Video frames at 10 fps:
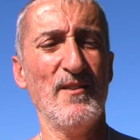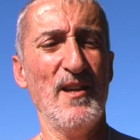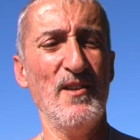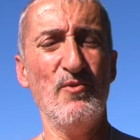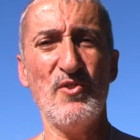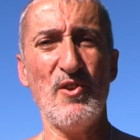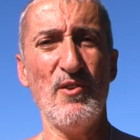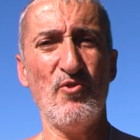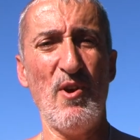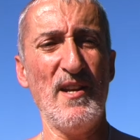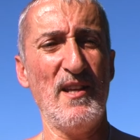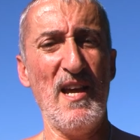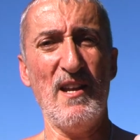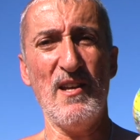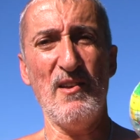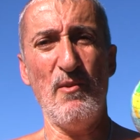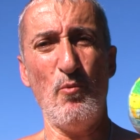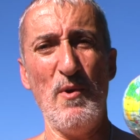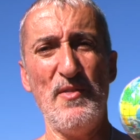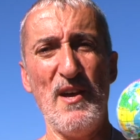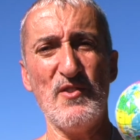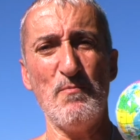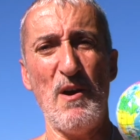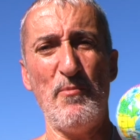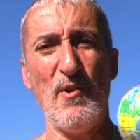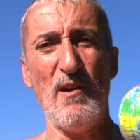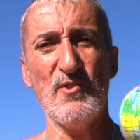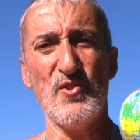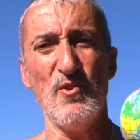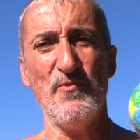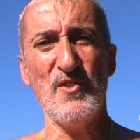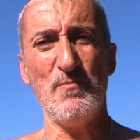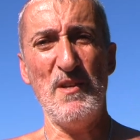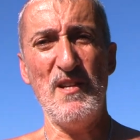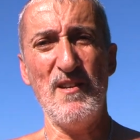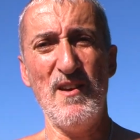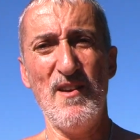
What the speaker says: Okay, you start trying to get a 1,000 mile per hour surface speed